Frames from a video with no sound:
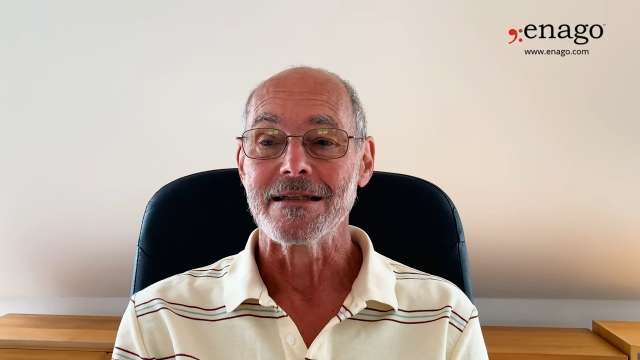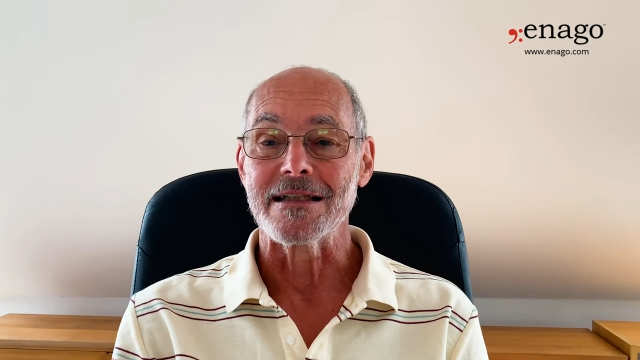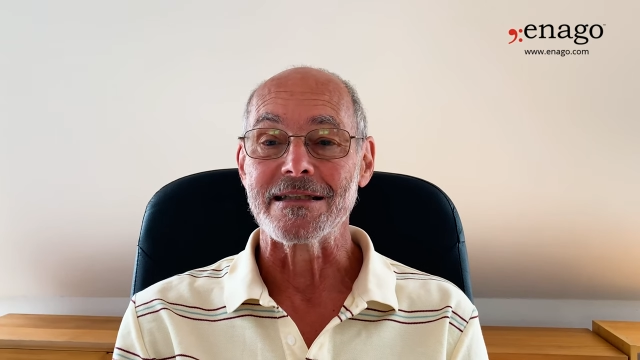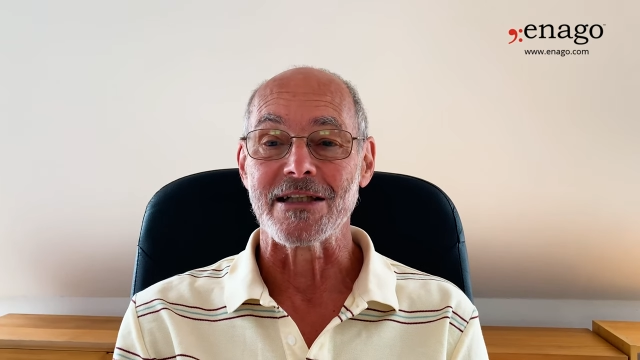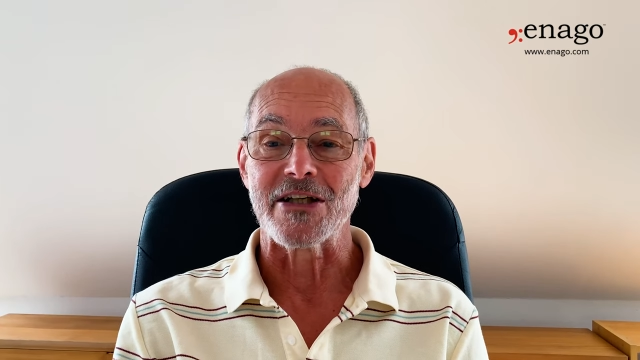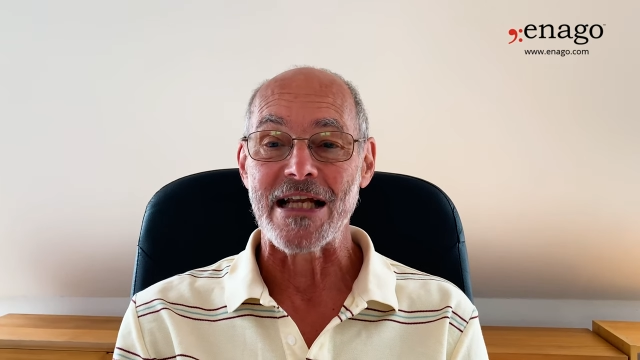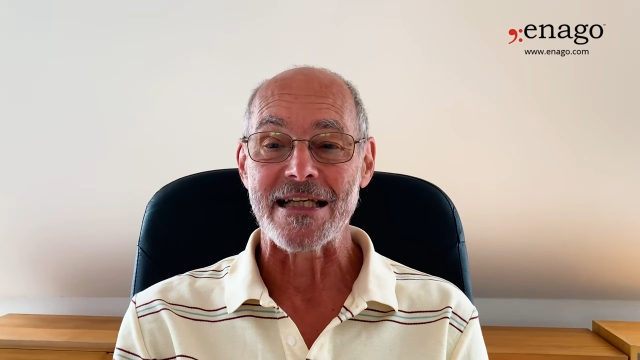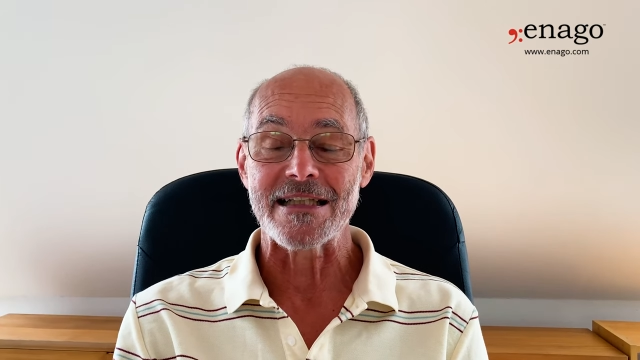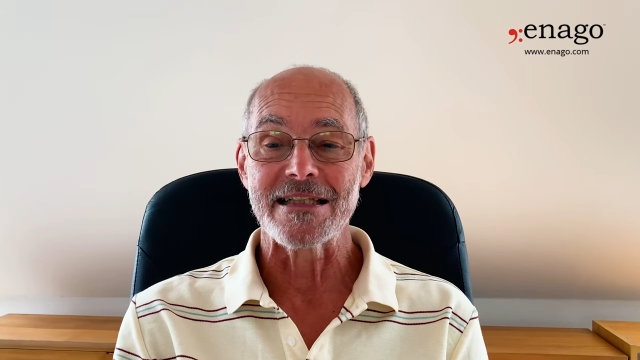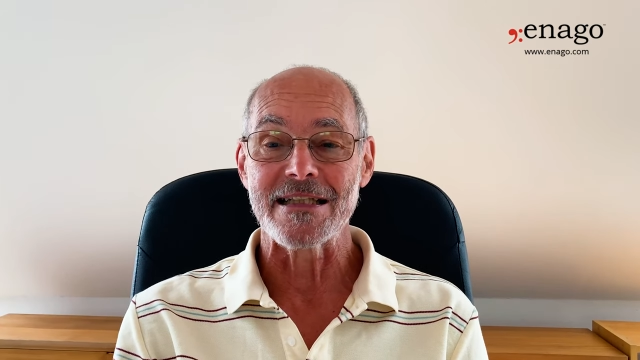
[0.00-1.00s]
It didn't
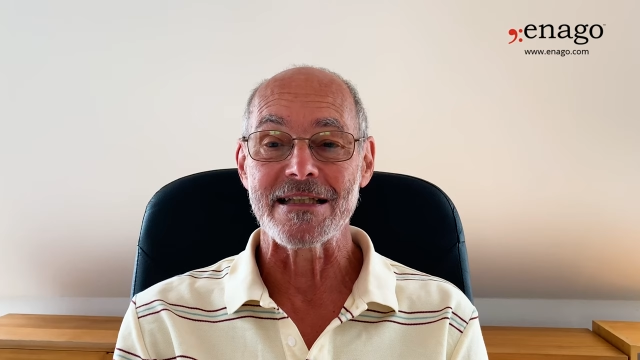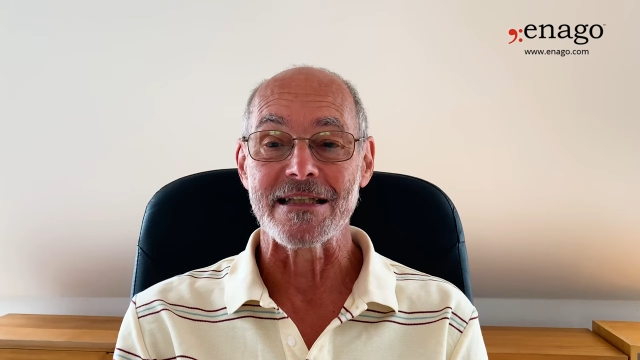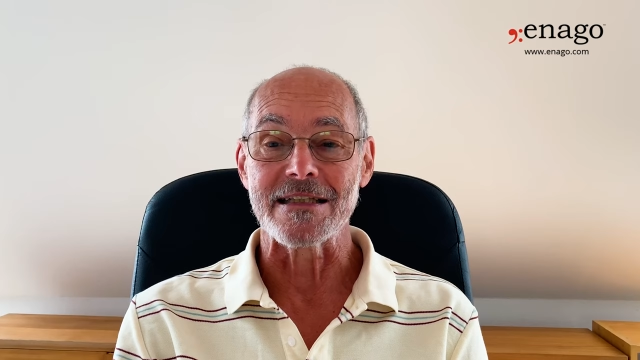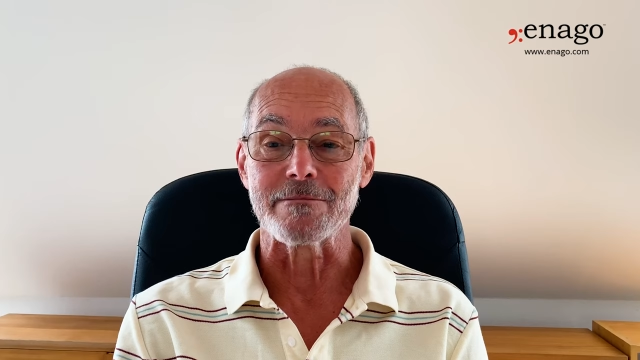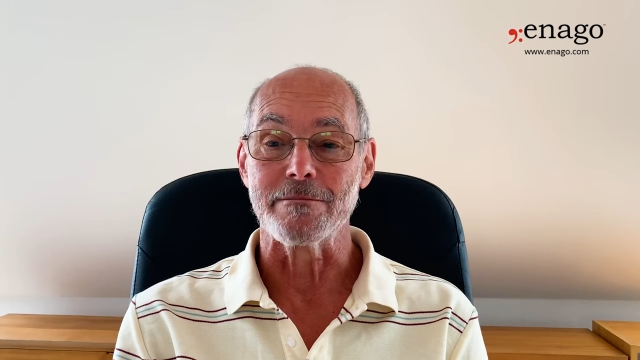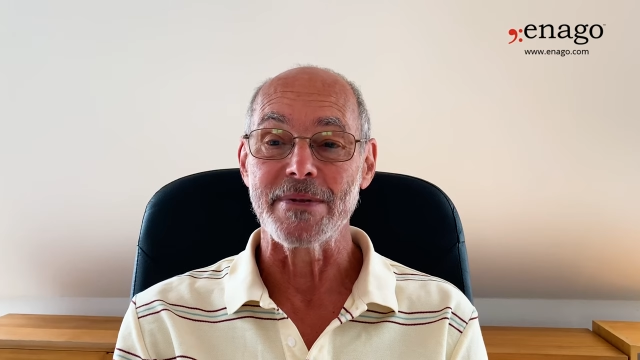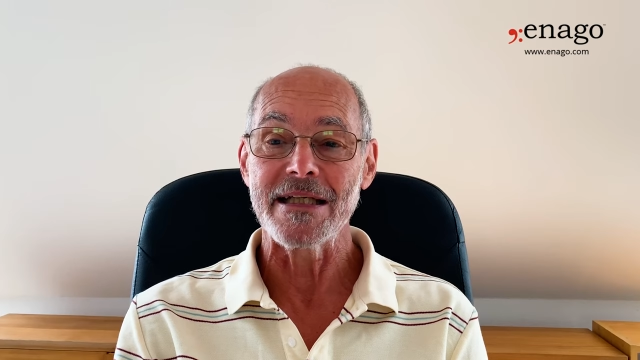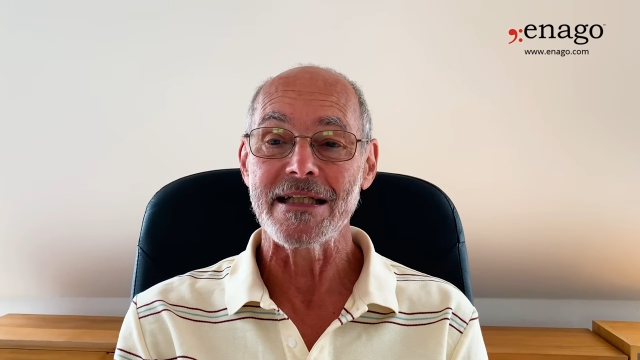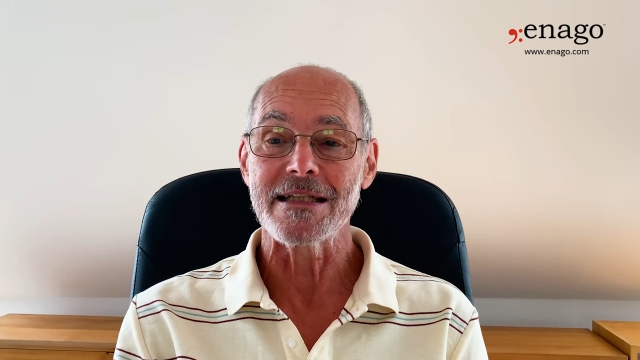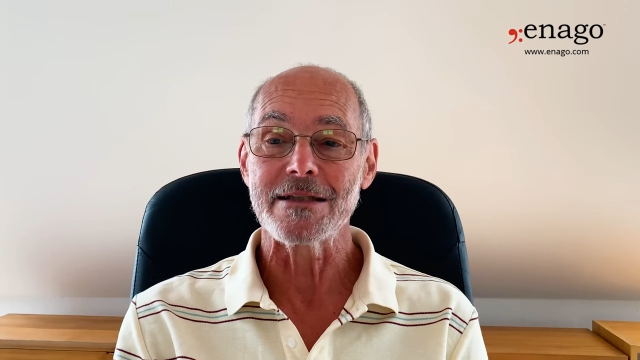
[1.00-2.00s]
lack anything
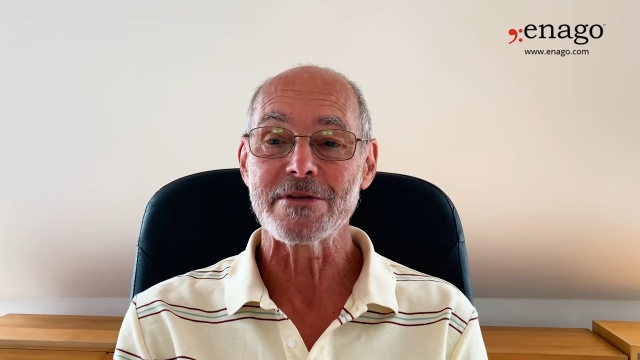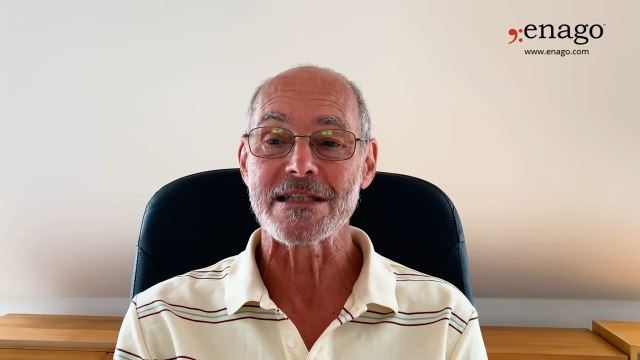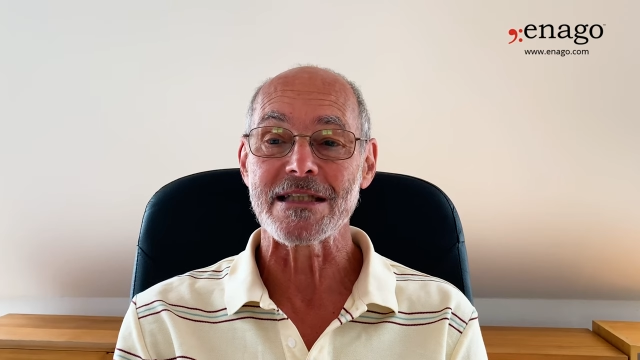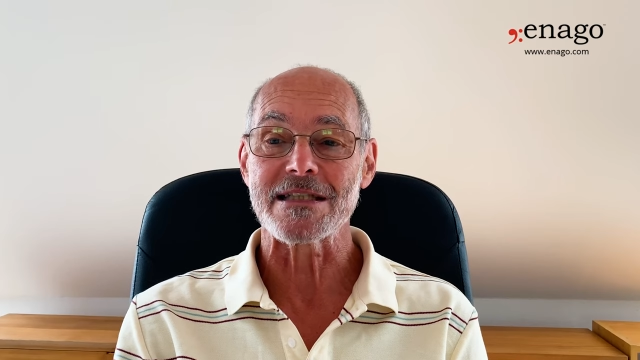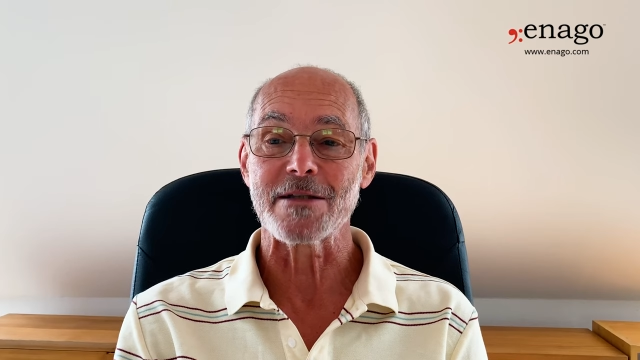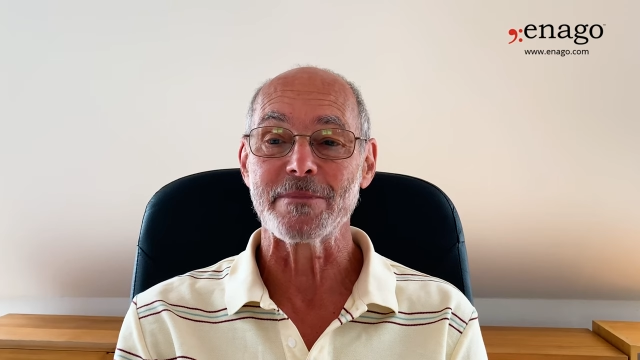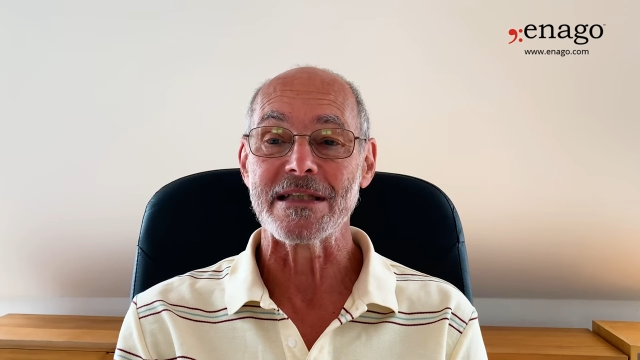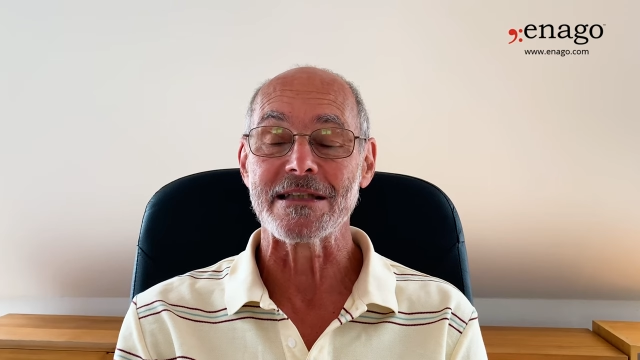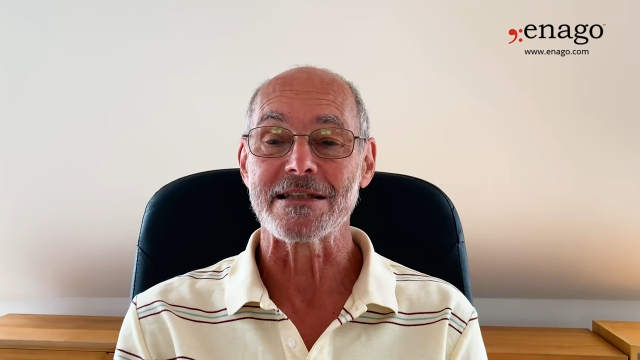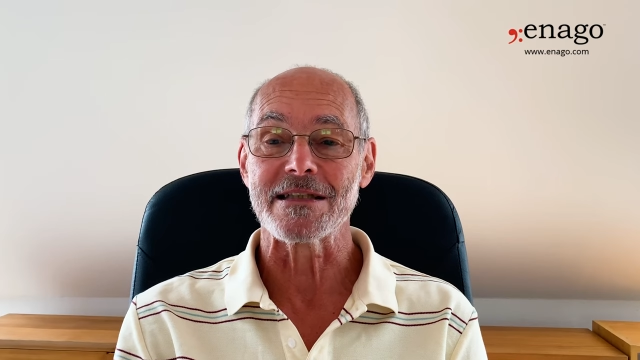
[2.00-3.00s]
big, it was just
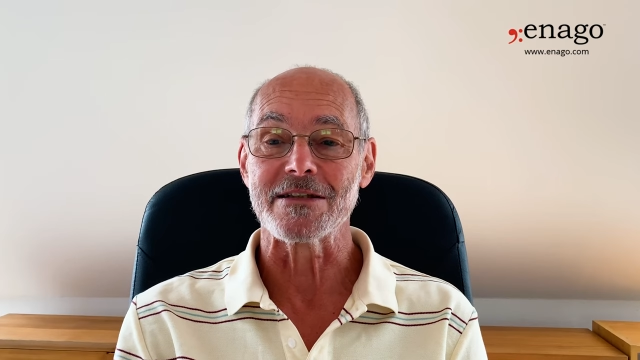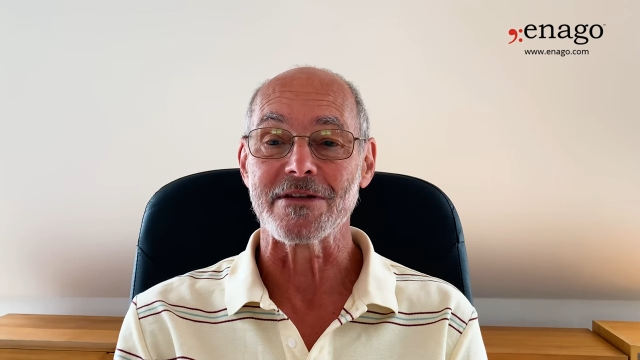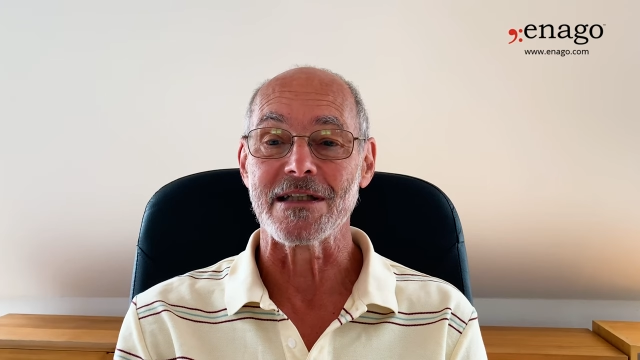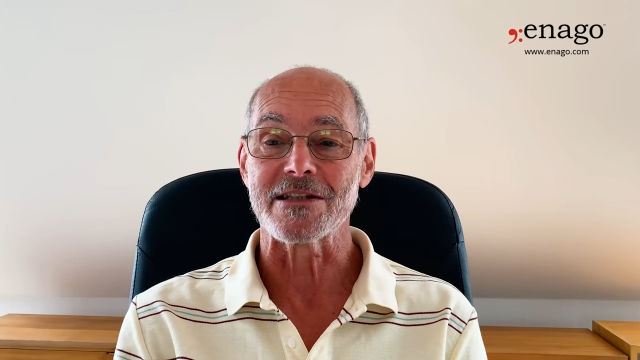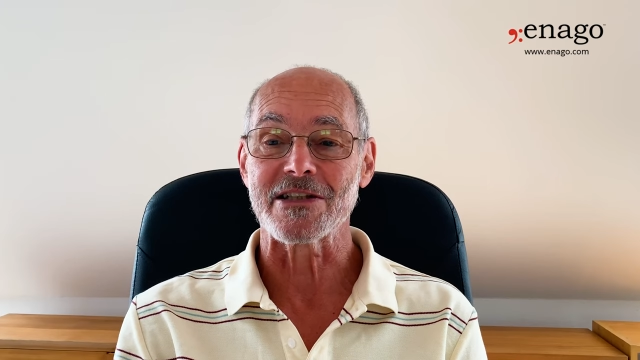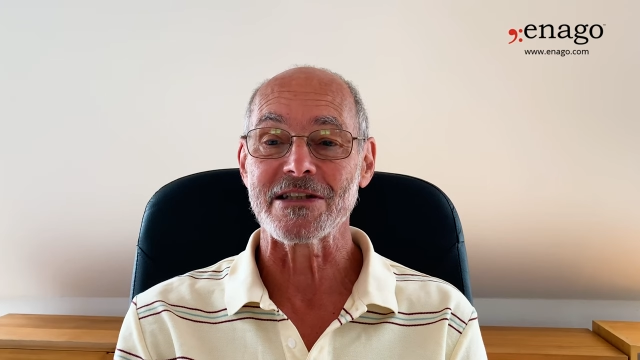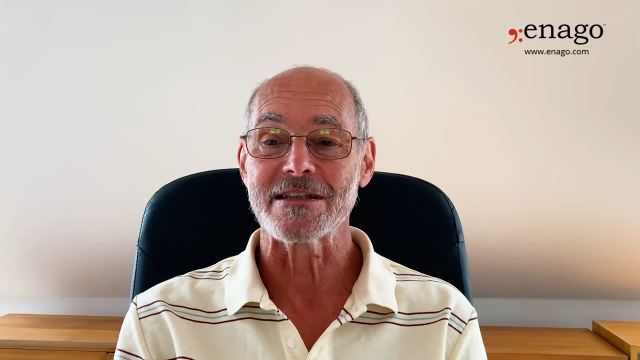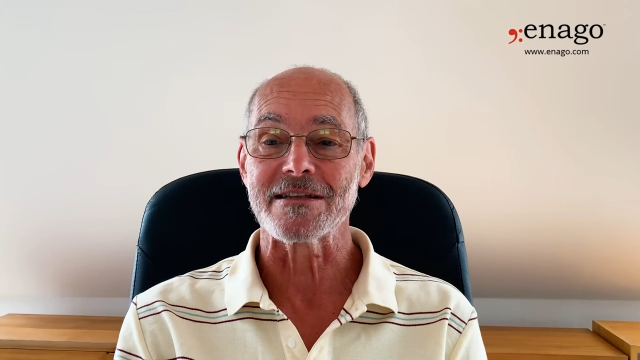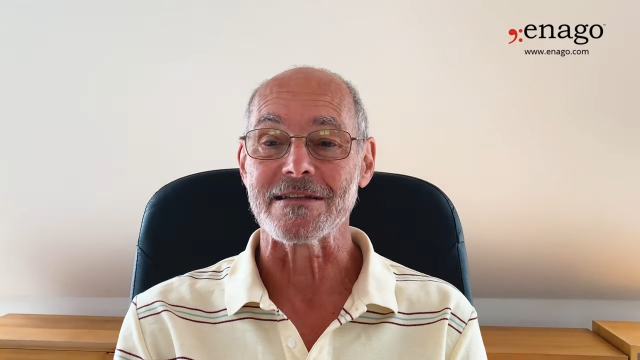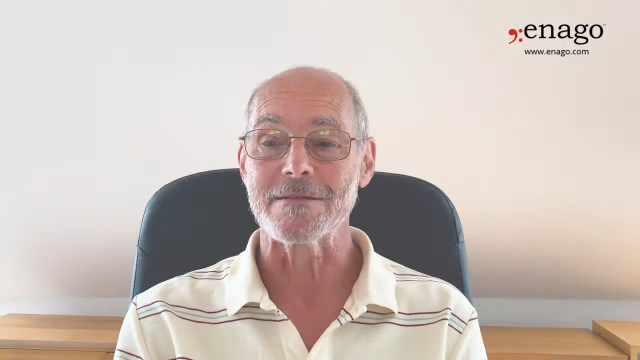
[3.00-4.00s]
submitted to the wrong
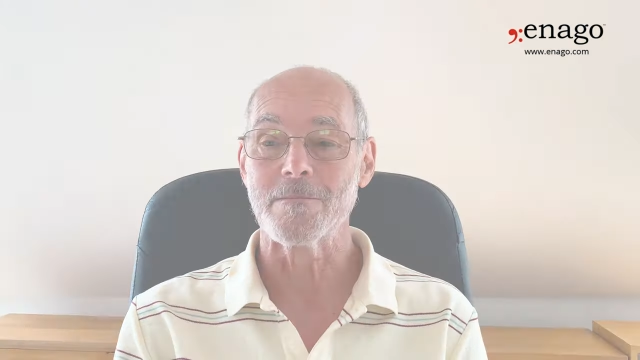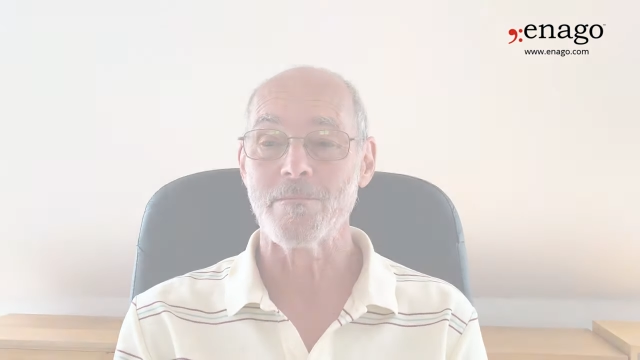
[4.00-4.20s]
journal.